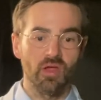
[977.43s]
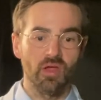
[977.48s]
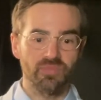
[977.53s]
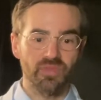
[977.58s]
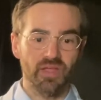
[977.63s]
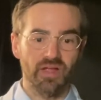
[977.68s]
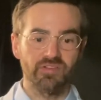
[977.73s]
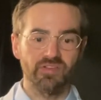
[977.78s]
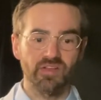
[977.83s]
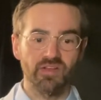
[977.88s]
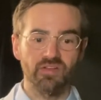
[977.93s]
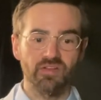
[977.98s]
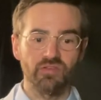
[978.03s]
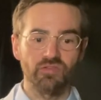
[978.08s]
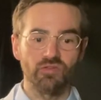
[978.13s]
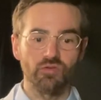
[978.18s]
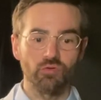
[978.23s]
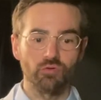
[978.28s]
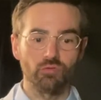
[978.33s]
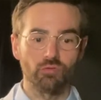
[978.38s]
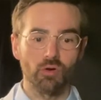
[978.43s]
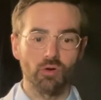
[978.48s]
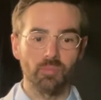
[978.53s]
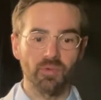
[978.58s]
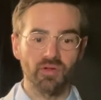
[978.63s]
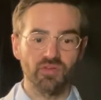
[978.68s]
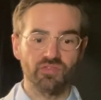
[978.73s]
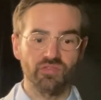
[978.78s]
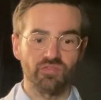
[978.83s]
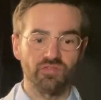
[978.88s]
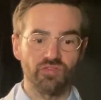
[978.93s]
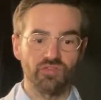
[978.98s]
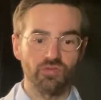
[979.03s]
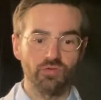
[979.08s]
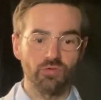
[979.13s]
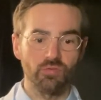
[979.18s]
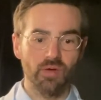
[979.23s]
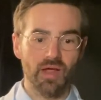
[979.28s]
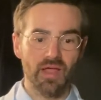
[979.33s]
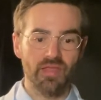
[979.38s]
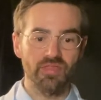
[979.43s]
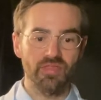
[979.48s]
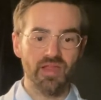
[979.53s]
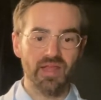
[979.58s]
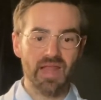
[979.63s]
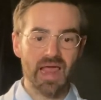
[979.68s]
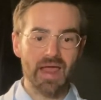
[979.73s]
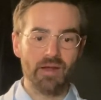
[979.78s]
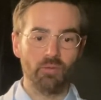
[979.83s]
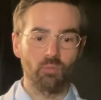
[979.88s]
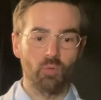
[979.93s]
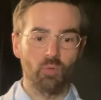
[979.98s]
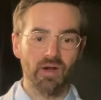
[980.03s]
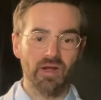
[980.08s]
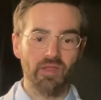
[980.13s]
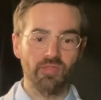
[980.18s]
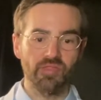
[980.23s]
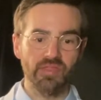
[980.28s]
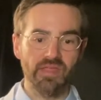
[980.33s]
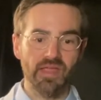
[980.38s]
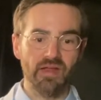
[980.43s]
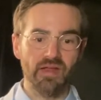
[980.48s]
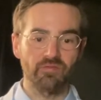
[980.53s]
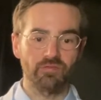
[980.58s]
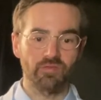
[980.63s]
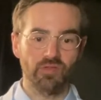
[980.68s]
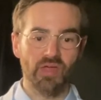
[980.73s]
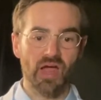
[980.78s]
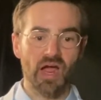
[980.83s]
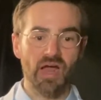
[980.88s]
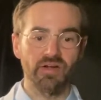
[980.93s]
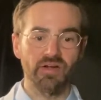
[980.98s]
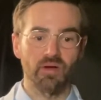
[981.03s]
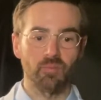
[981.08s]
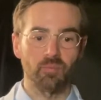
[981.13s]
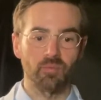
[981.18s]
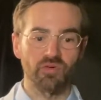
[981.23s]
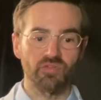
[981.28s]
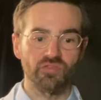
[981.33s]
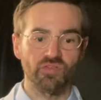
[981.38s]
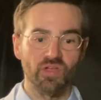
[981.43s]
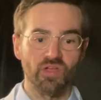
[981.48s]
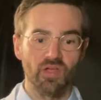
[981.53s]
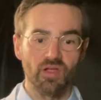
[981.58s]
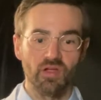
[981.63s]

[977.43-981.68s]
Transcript: I tend to do groupings of 2 and then add 1 at the end for the odd numbers.